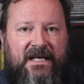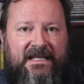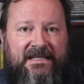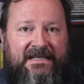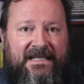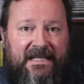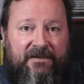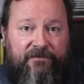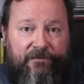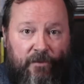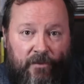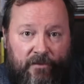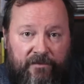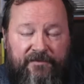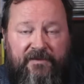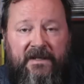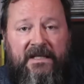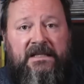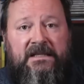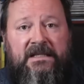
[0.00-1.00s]
that
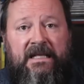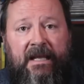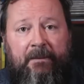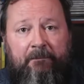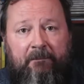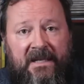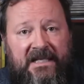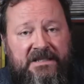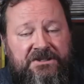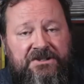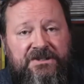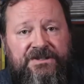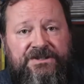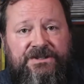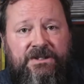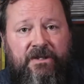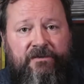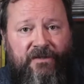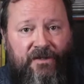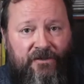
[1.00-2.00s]
fulfill the
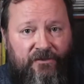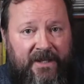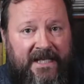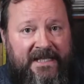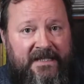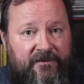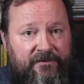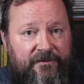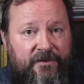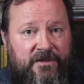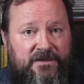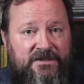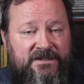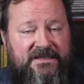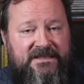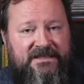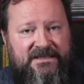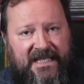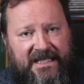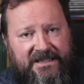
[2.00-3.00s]
ambitions of the 21st
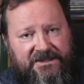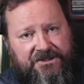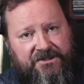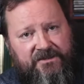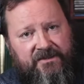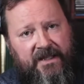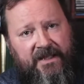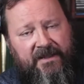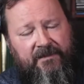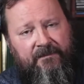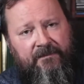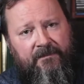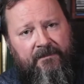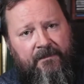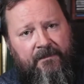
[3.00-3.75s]
century.